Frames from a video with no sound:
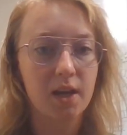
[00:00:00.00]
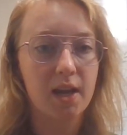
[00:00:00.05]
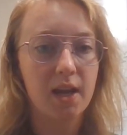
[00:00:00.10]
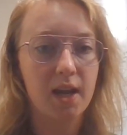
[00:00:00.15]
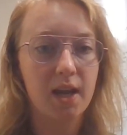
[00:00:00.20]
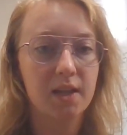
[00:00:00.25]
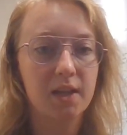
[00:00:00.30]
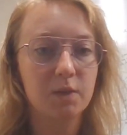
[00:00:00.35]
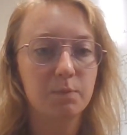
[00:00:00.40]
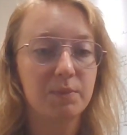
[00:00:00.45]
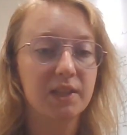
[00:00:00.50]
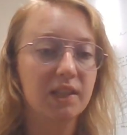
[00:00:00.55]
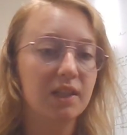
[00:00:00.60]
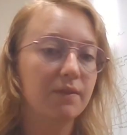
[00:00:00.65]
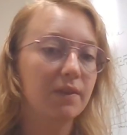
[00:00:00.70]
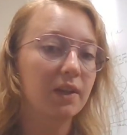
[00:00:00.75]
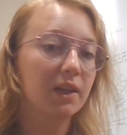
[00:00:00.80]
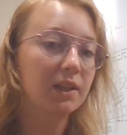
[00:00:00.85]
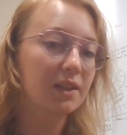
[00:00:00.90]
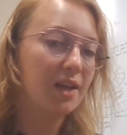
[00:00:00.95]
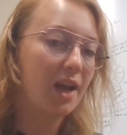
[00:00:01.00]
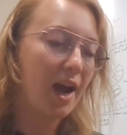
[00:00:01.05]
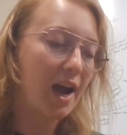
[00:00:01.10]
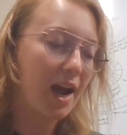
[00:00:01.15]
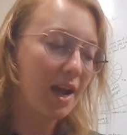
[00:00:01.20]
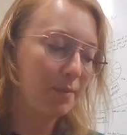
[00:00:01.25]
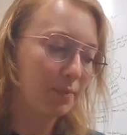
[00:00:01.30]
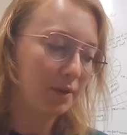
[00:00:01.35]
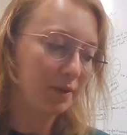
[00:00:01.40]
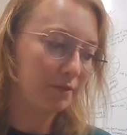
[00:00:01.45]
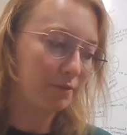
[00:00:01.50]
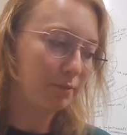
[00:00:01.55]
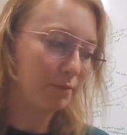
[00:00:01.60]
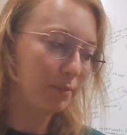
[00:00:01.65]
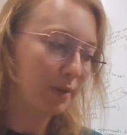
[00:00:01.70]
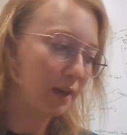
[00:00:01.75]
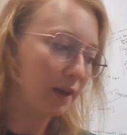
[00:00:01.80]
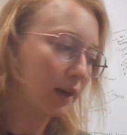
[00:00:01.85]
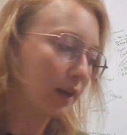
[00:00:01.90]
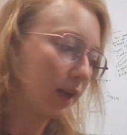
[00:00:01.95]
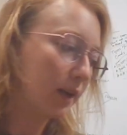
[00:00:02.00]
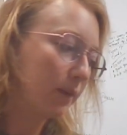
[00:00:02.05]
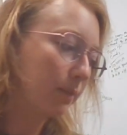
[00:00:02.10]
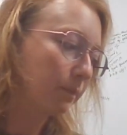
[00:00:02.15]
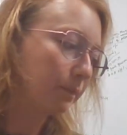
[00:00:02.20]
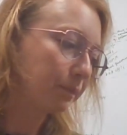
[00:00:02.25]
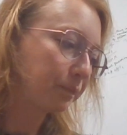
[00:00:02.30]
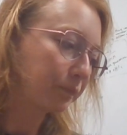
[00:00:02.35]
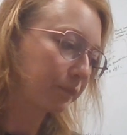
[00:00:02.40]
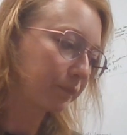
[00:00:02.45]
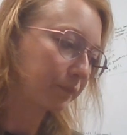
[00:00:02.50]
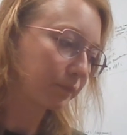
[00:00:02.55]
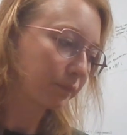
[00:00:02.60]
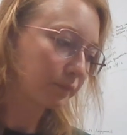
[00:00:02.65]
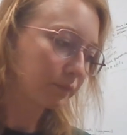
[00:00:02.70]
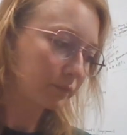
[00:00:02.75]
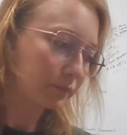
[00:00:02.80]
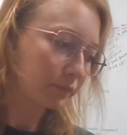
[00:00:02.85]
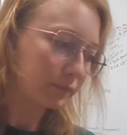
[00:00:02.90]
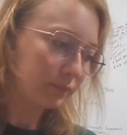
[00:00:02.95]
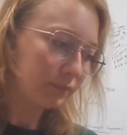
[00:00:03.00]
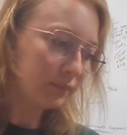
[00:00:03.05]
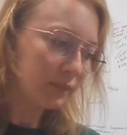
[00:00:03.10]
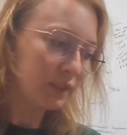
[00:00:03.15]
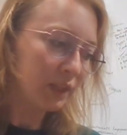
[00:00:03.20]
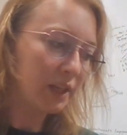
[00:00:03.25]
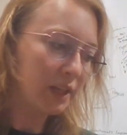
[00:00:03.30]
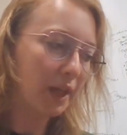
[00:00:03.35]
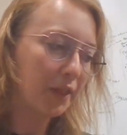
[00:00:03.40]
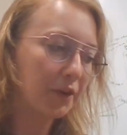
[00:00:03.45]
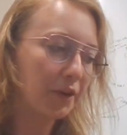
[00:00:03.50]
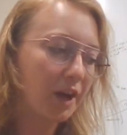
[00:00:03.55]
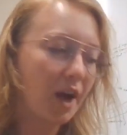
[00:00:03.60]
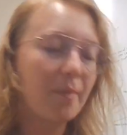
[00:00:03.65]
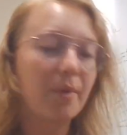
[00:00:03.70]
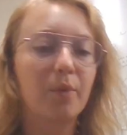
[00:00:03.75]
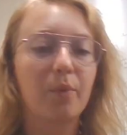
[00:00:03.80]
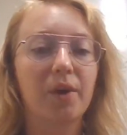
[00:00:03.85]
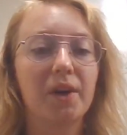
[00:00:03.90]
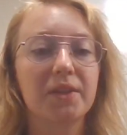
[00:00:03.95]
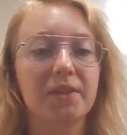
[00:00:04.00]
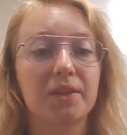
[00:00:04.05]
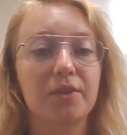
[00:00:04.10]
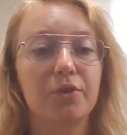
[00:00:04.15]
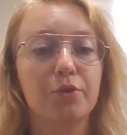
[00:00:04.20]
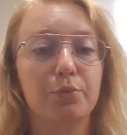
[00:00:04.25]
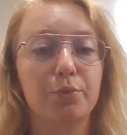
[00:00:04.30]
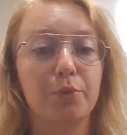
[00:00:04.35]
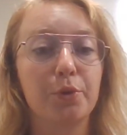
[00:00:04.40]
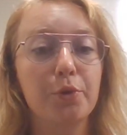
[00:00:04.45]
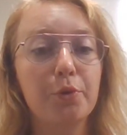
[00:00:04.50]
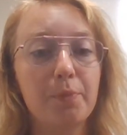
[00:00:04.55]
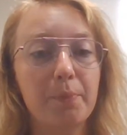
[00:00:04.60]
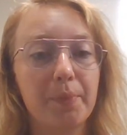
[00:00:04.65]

a specific type of berry. Another common one is a drupe.